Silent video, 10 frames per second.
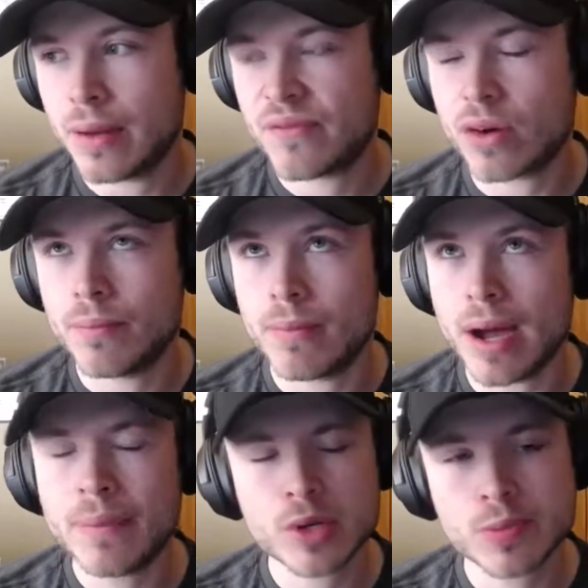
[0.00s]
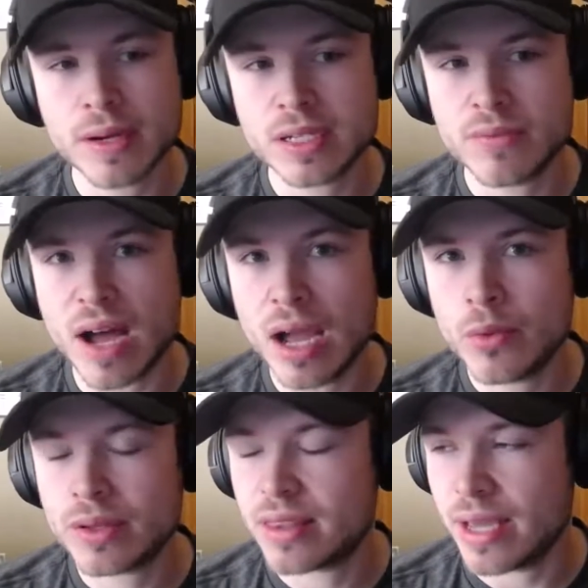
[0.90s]
From my perspective, I
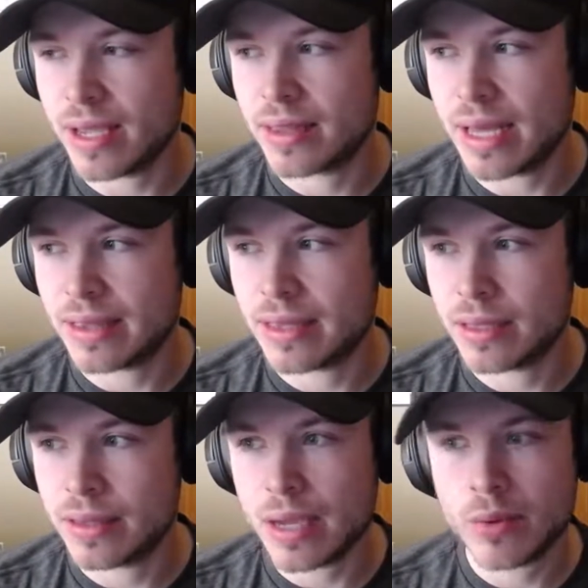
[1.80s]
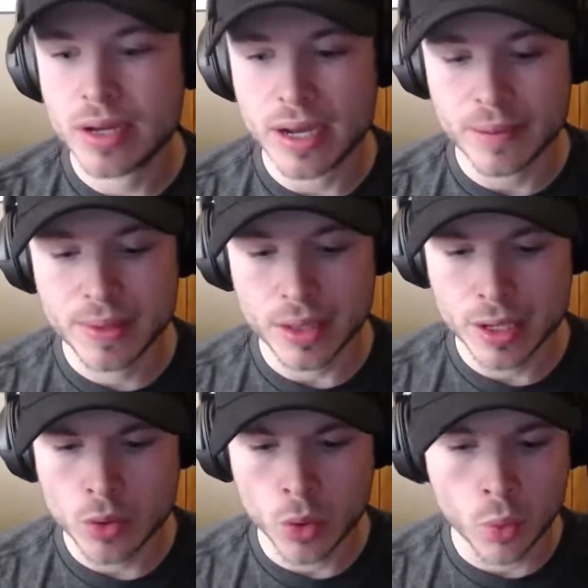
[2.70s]
would think that they would kind of be
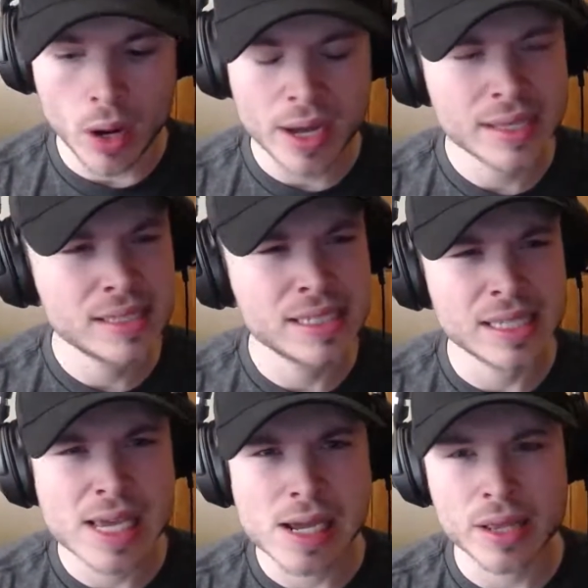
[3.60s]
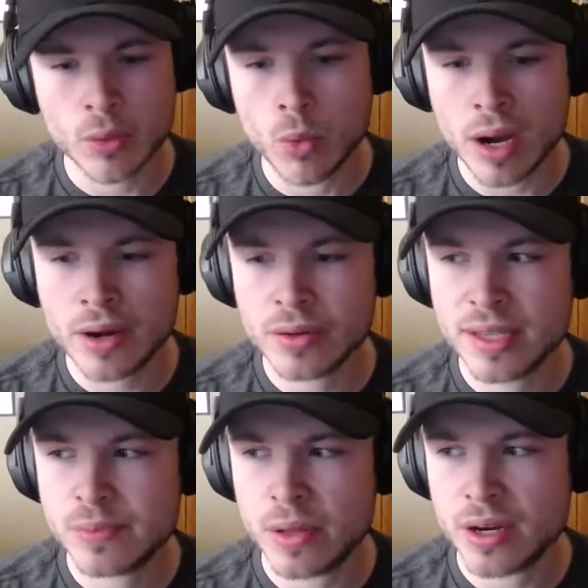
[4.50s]
like, why is this a thing? Like, why are
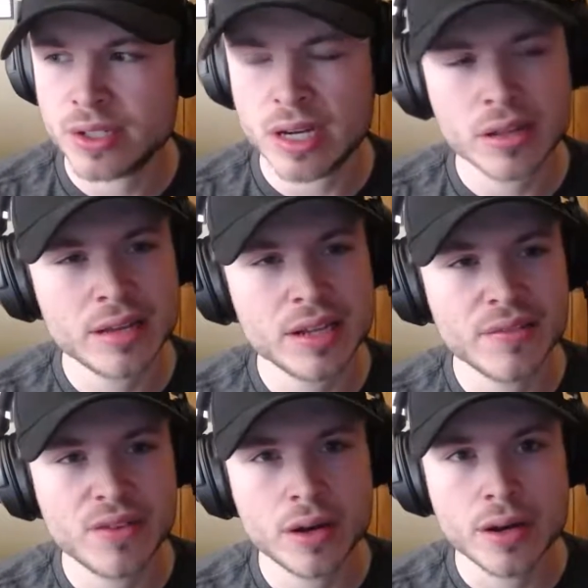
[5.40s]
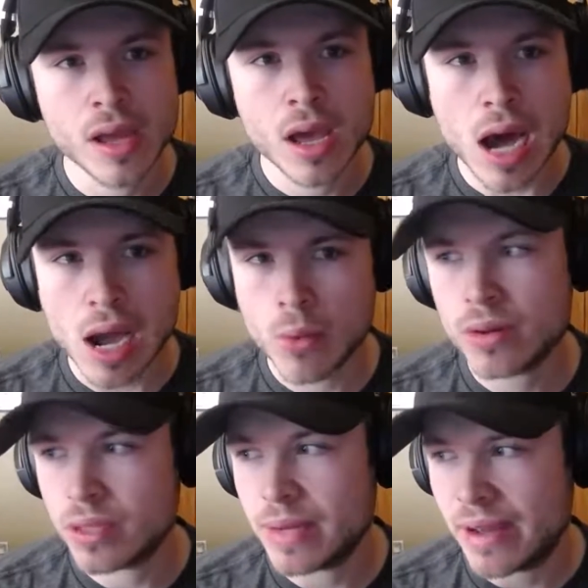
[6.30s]
these players not allowed to have fun? I
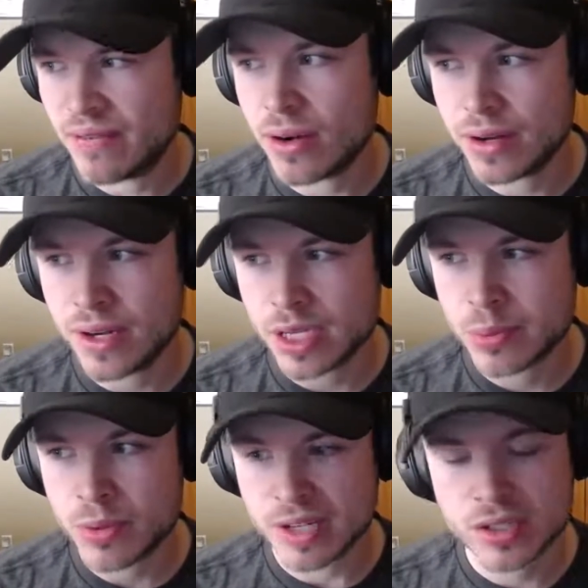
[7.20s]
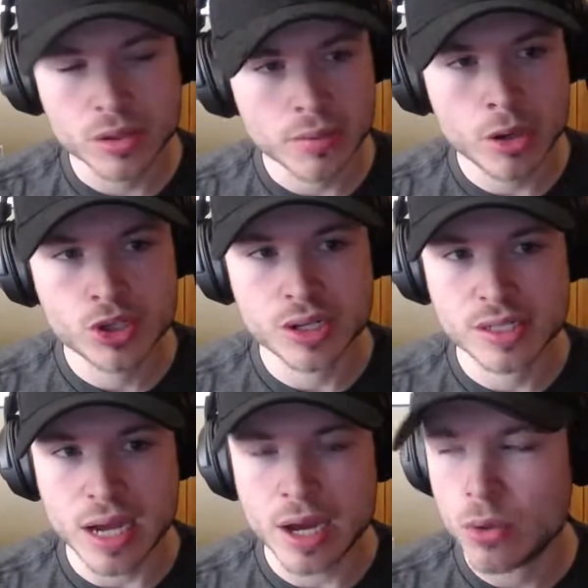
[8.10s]
want them to have fun and express their
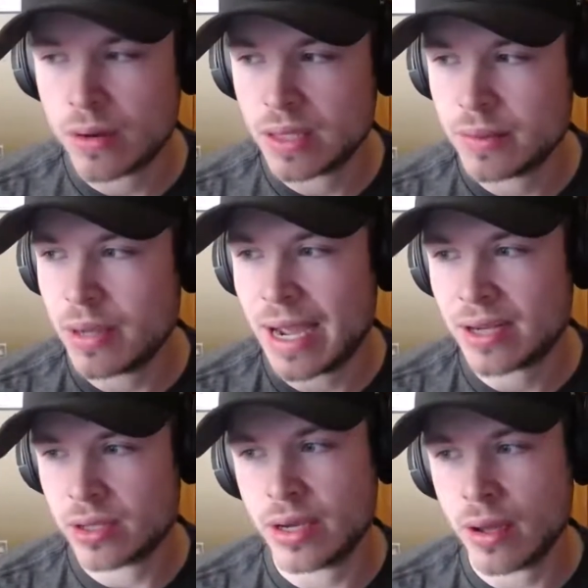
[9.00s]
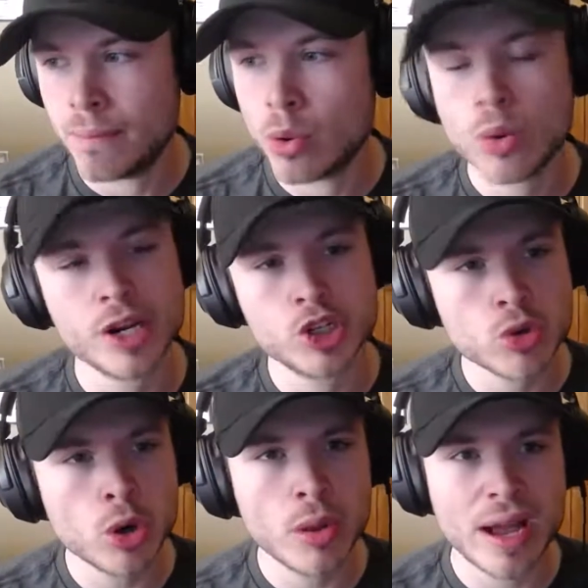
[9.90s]
emotions. I don't want them to act like a boring
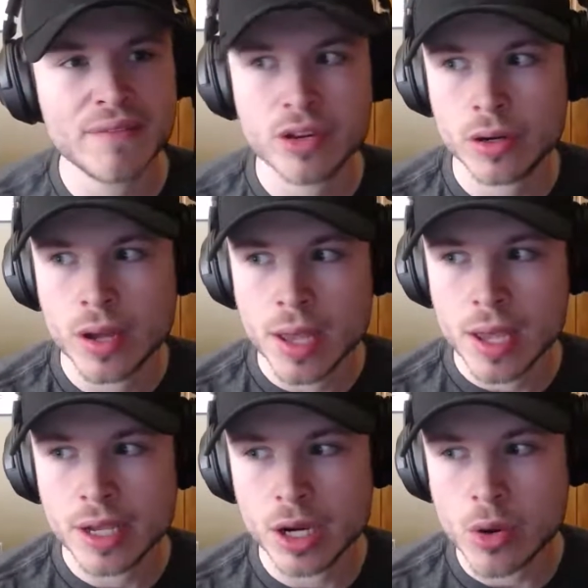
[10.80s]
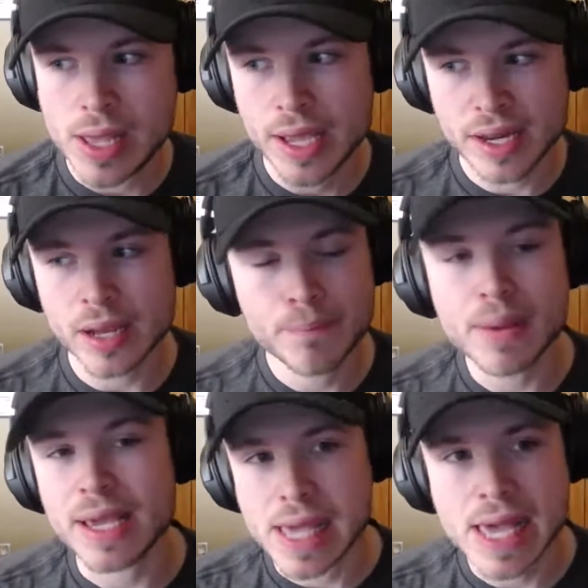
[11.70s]
troll after, hitting a
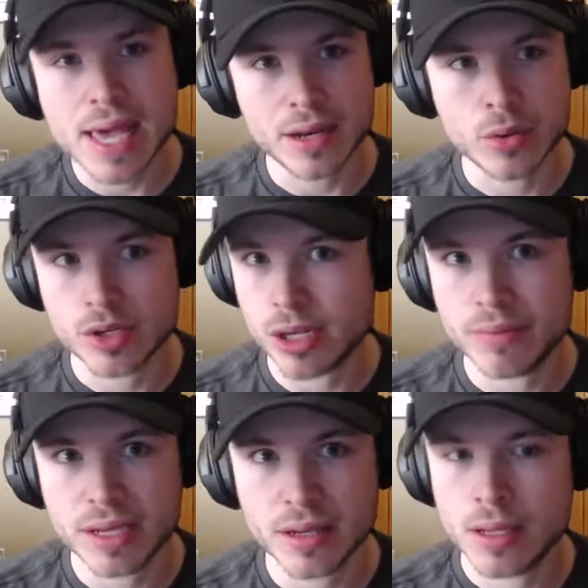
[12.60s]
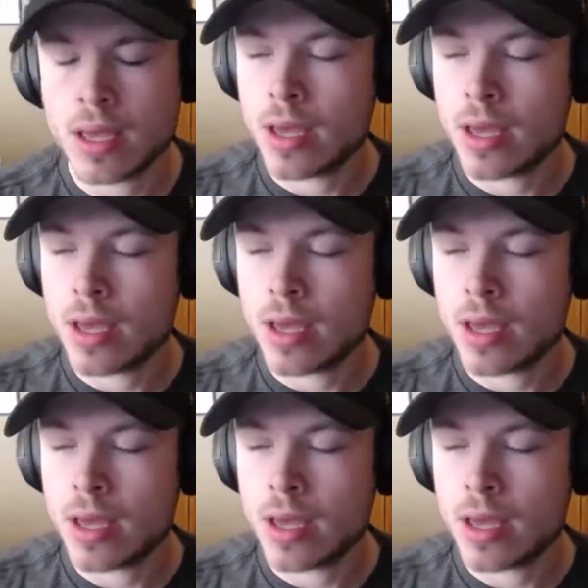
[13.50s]
big hit or something.